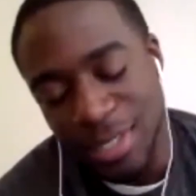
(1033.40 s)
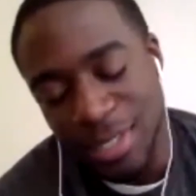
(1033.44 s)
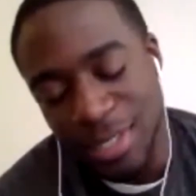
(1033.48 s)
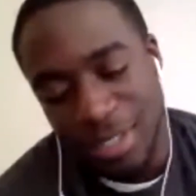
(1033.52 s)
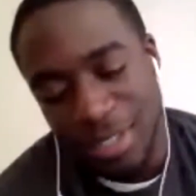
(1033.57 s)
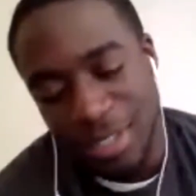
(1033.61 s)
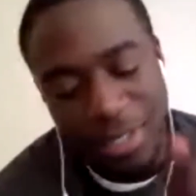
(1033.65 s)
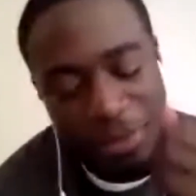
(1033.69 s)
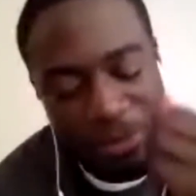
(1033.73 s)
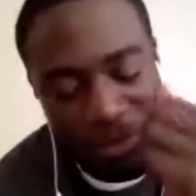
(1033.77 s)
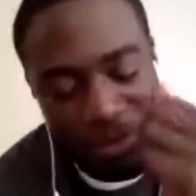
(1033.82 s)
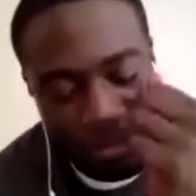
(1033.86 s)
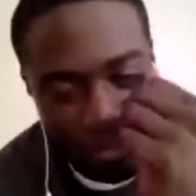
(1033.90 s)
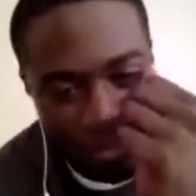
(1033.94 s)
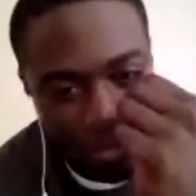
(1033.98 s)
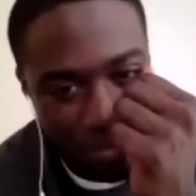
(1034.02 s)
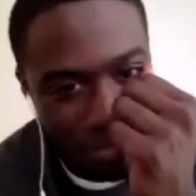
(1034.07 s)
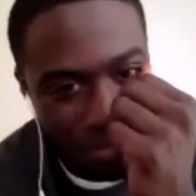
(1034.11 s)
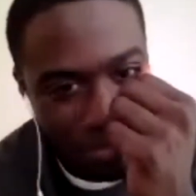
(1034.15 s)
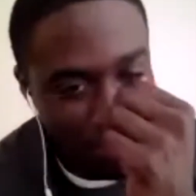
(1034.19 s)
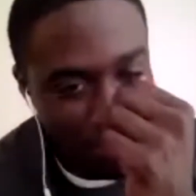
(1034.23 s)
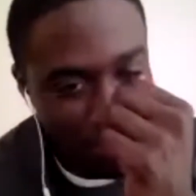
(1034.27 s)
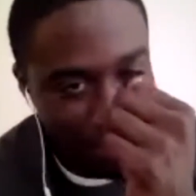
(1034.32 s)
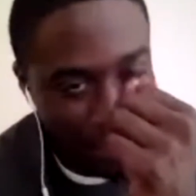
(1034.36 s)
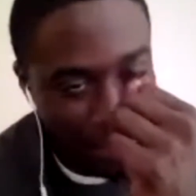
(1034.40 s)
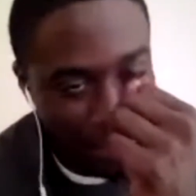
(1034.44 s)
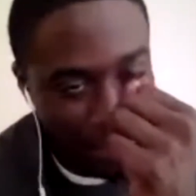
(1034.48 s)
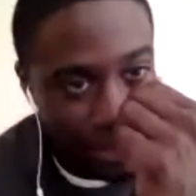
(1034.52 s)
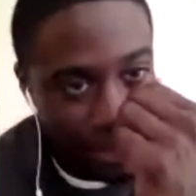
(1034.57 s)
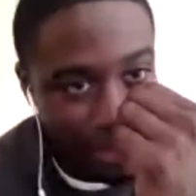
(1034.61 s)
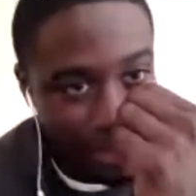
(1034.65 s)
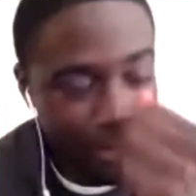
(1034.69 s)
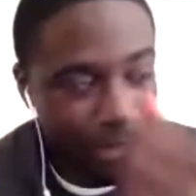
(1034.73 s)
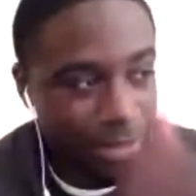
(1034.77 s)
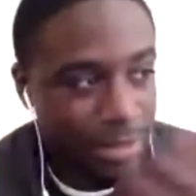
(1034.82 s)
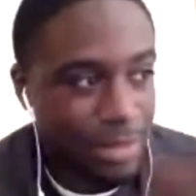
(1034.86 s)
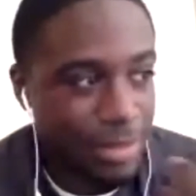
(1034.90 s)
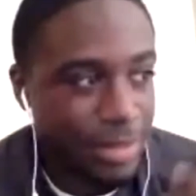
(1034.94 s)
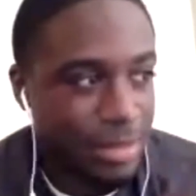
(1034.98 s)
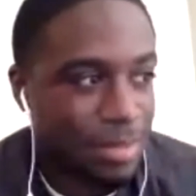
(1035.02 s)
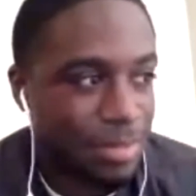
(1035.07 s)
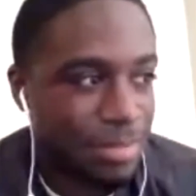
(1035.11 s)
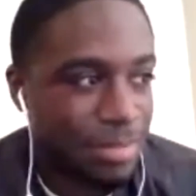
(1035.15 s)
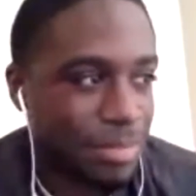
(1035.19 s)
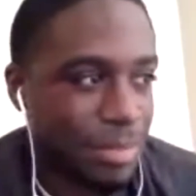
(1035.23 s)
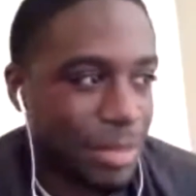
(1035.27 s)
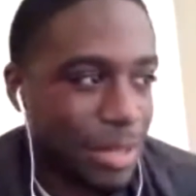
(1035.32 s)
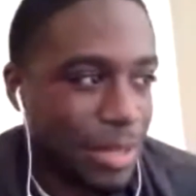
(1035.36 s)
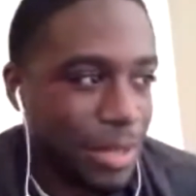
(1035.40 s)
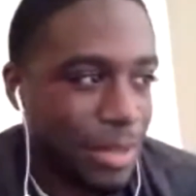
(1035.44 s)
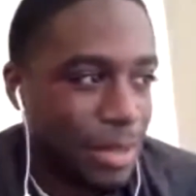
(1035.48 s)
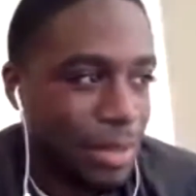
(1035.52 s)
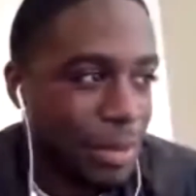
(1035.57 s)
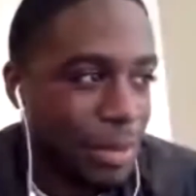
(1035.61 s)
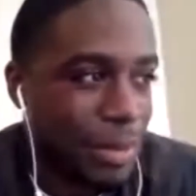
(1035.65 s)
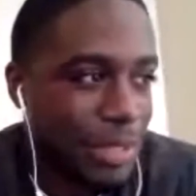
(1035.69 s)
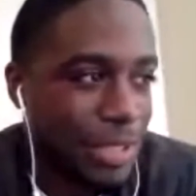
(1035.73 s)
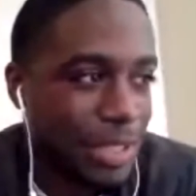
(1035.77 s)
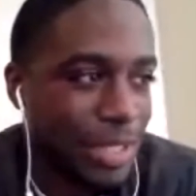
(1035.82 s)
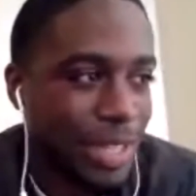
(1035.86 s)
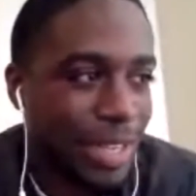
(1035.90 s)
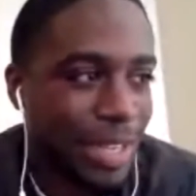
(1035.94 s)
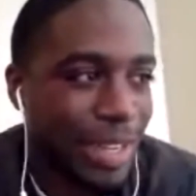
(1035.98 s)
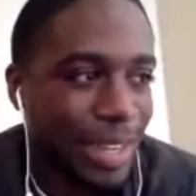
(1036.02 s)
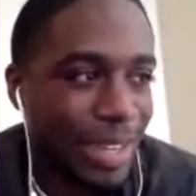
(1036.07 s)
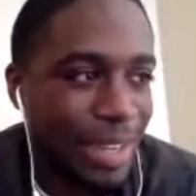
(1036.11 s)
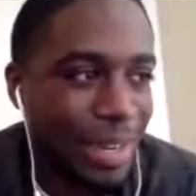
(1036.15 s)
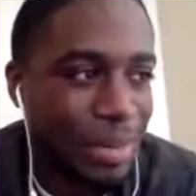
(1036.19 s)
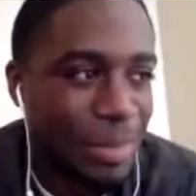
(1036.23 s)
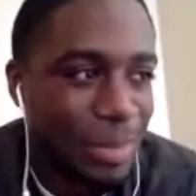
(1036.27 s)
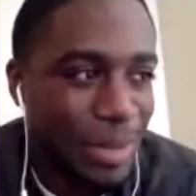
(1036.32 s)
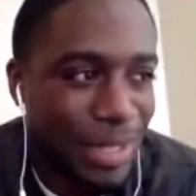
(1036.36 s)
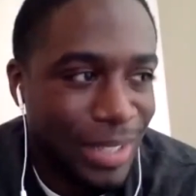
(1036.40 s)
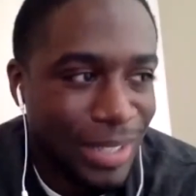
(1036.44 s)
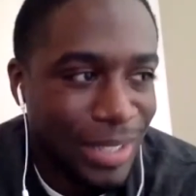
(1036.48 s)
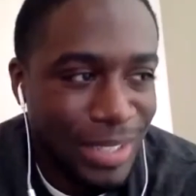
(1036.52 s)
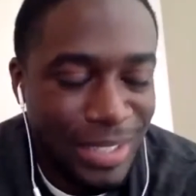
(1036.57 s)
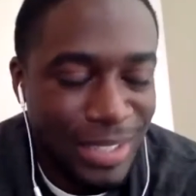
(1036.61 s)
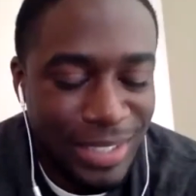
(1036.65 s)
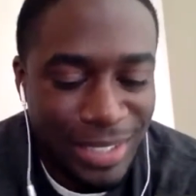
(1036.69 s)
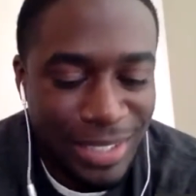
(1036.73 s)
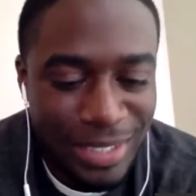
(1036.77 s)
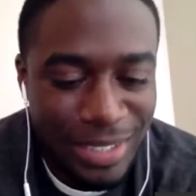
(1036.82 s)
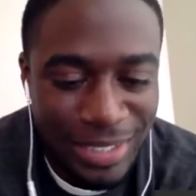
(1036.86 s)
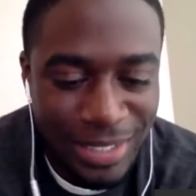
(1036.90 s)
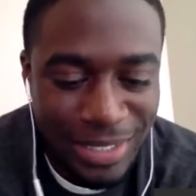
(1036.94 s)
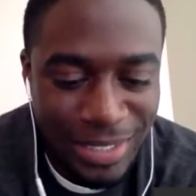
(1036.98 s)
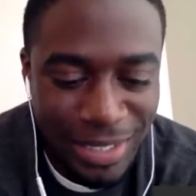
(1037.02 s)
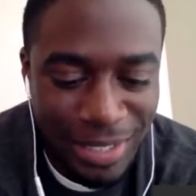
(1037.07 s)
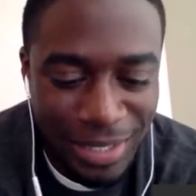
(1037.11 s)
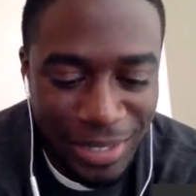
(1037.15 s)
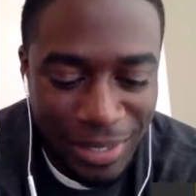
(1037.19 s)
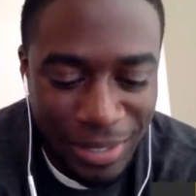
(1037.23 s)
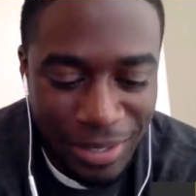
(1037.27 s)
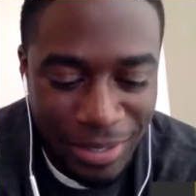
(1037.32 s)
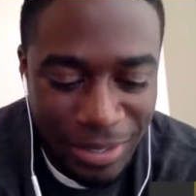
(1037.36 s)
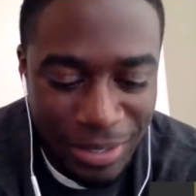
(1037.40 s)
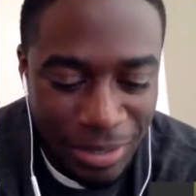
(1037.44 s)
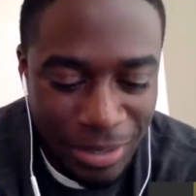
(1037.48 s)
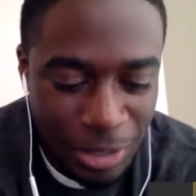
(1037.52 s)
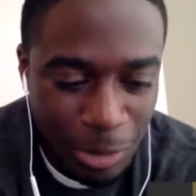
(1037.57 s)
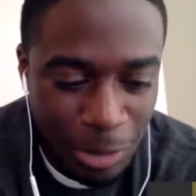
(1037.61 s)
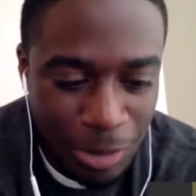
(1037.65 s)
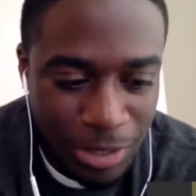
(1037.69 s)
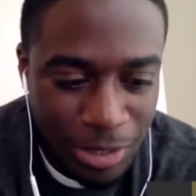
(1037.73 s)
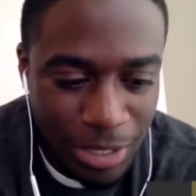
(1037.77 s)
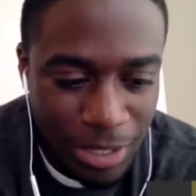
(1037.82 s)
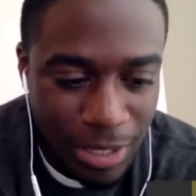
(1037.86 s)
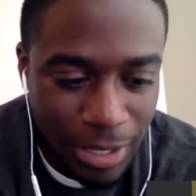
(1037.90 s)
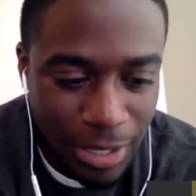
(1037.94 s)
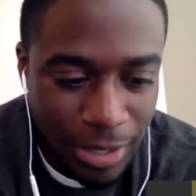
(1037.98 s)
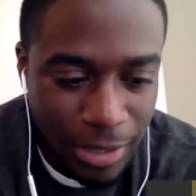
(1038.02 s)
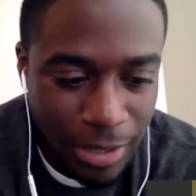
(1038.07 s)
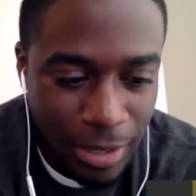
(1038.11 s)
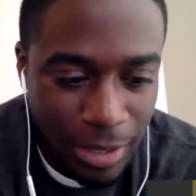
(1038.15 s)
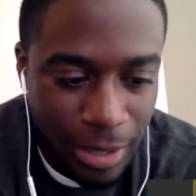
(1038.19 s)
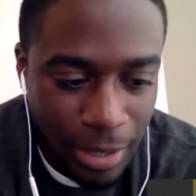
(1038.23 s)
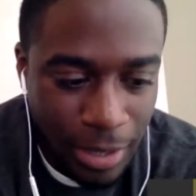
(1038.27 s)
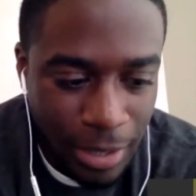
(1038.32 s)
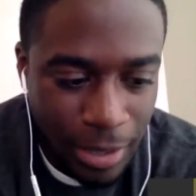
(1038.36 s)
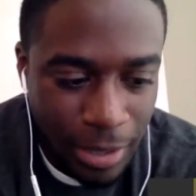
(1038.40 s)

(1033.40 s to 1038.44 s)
I guess another question I had about this is, especially like